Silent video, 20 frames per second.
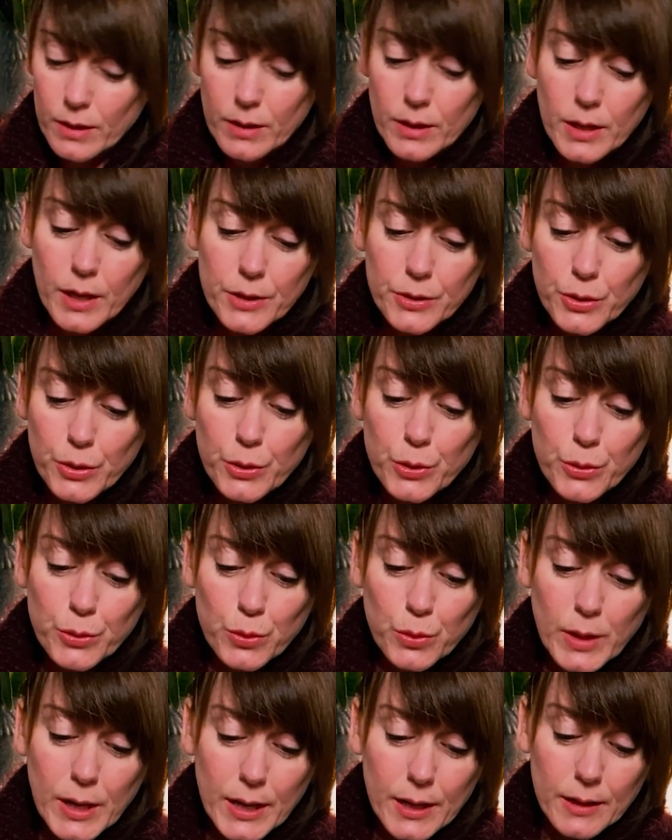a
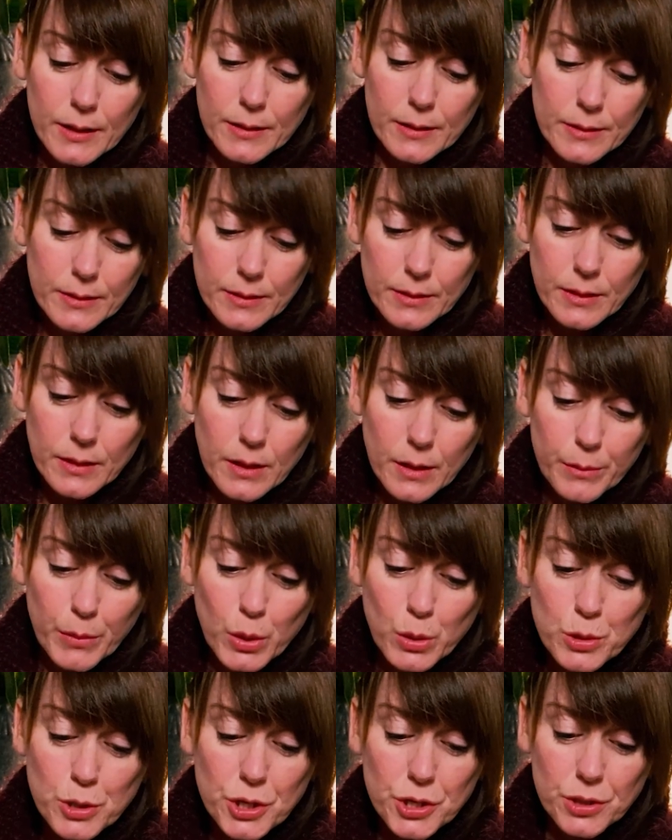new
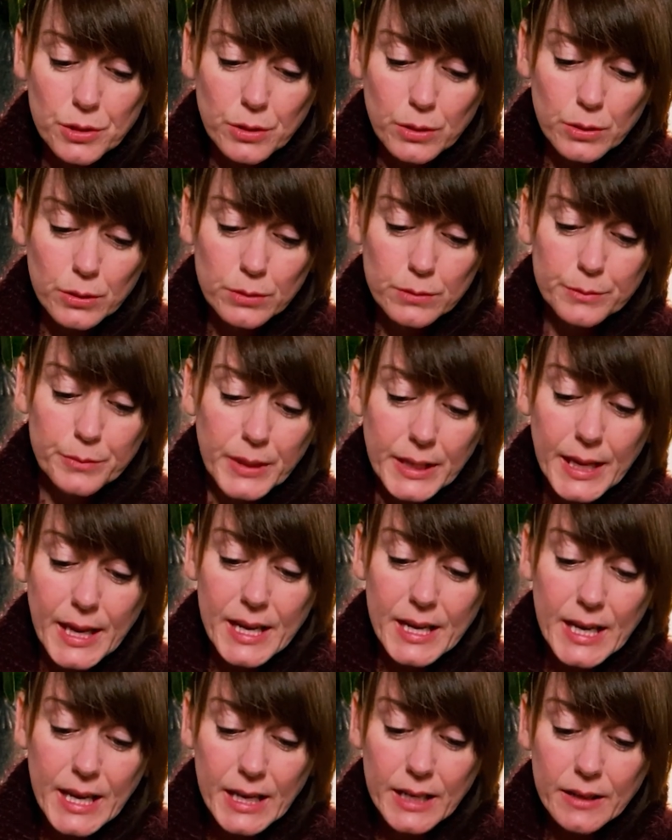emotional
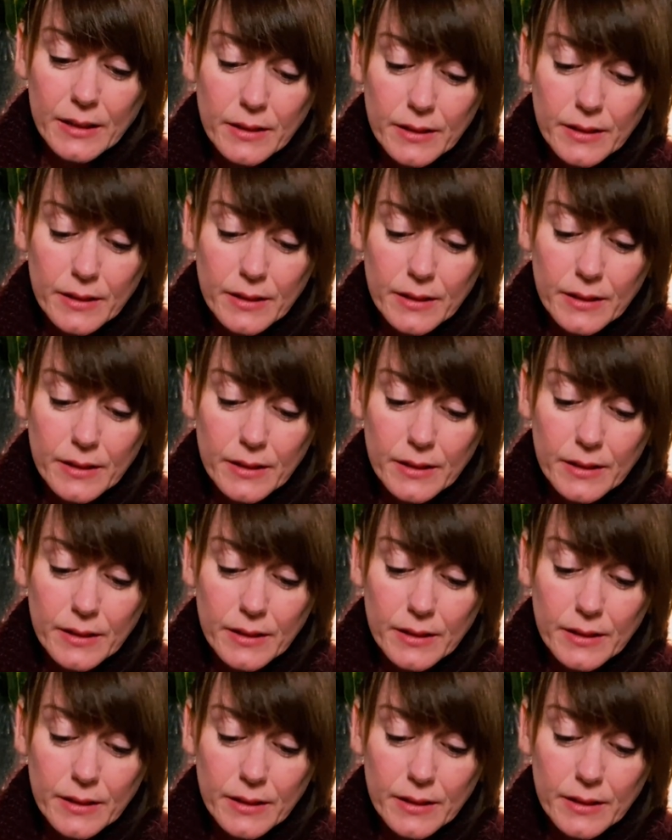beginning,